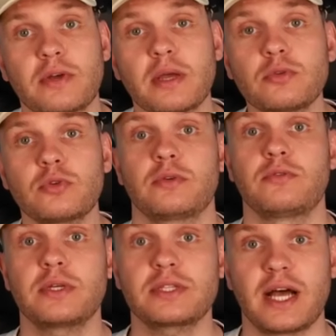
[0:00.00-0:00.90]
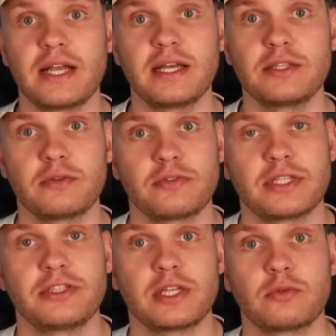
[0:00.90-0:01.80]
come to the first highlight of
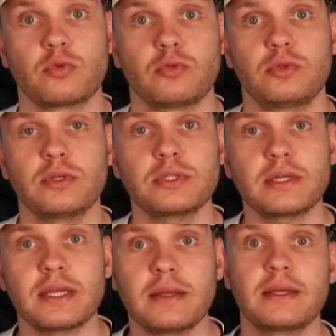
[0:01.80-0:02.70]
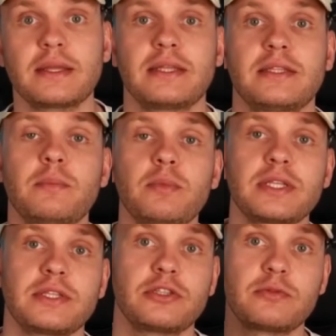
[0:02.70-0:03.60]
these subwoofers. It's the
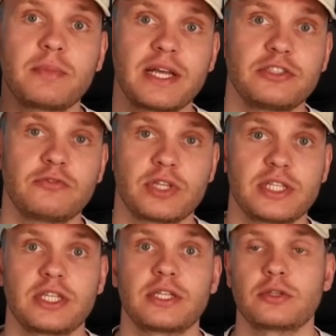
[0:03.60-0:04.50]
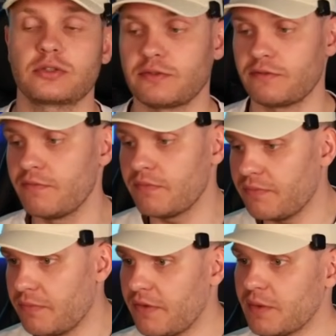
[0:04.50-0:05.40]
presence of passive radiators.
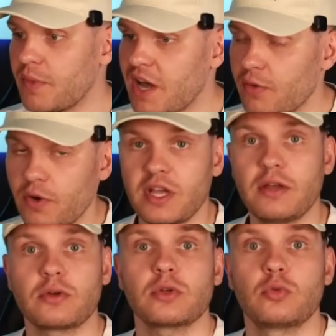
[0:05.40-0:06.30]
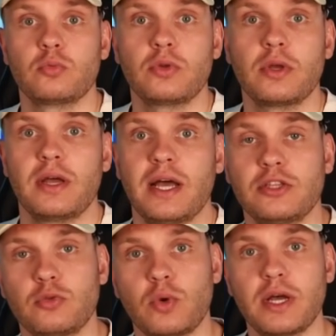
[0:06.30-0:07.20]
The MAR 102 model
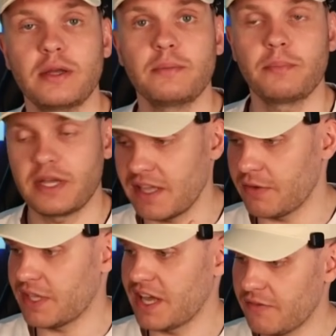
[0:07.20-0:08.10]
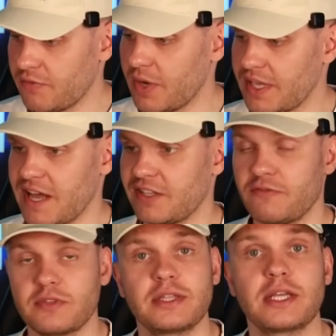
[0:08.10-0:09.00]
has one, meaning we have one
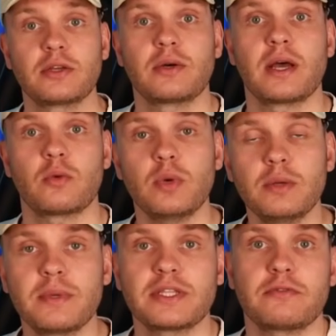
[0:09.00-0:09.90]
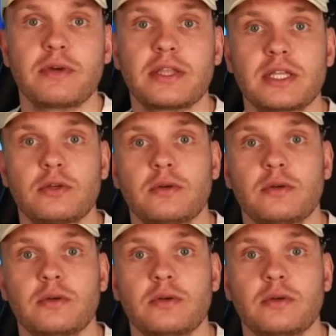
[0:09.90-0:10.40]
active radiator and one passive radiator.